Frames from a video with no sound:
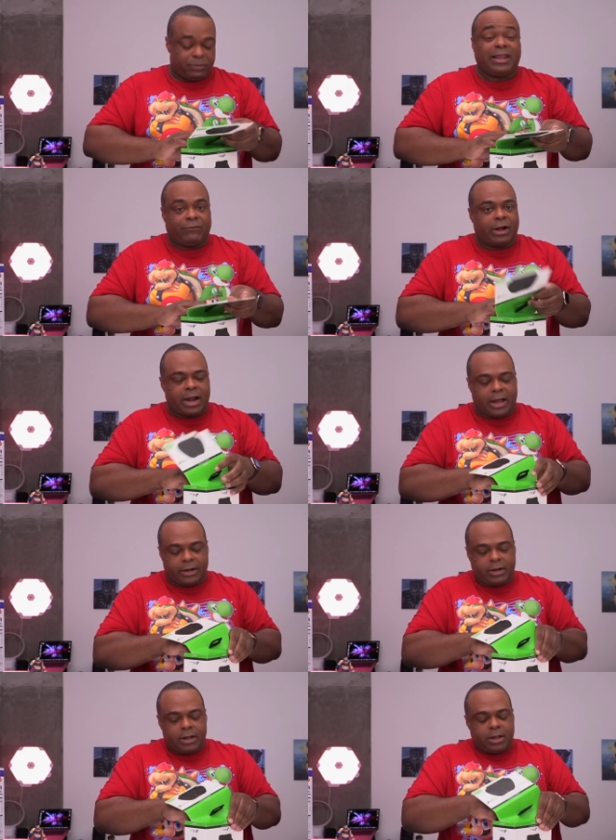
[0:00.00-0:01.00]
believe it or
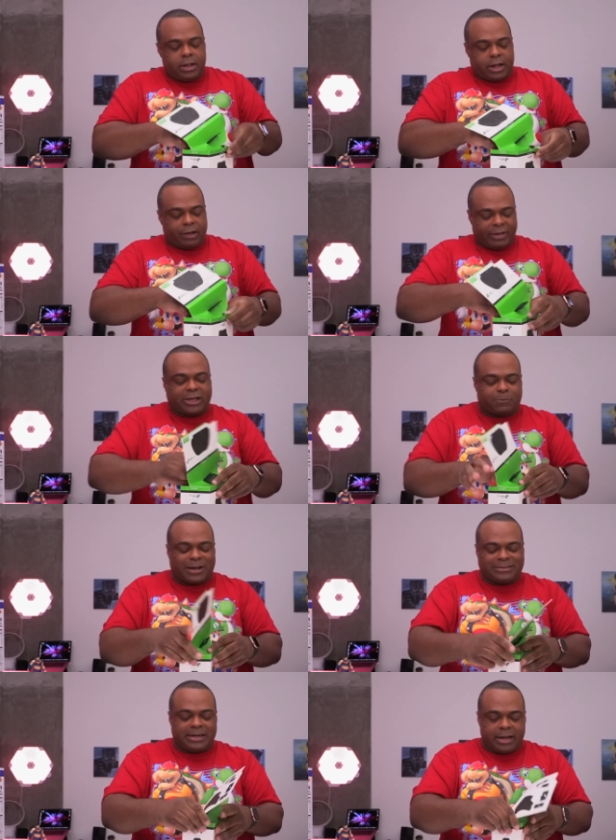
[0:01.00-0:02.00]
not, I have an
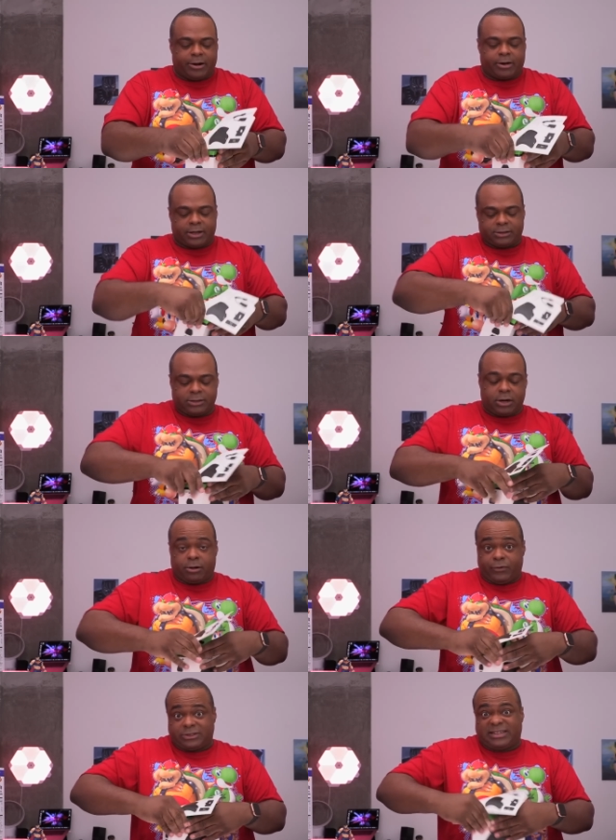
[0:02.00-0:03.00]
Xbox in there because, you know,
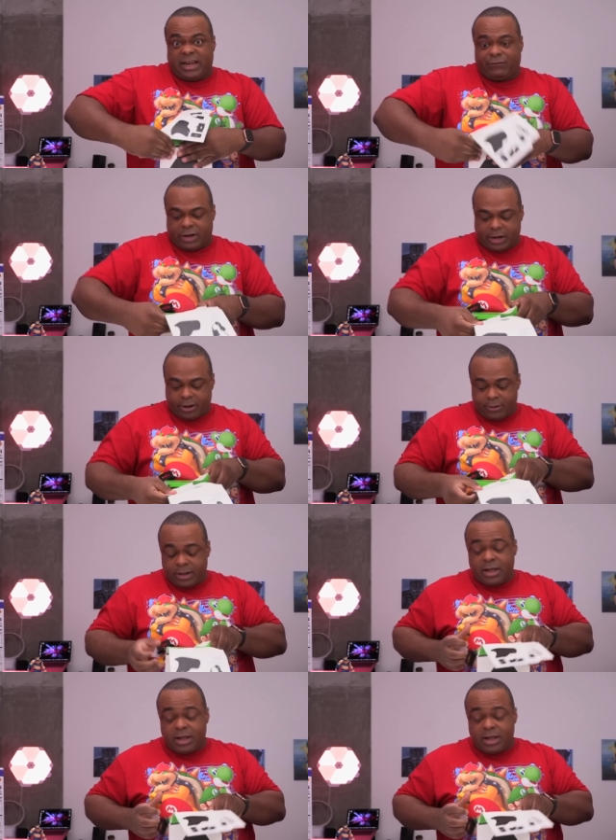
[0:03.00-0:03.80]
there's a TV in there.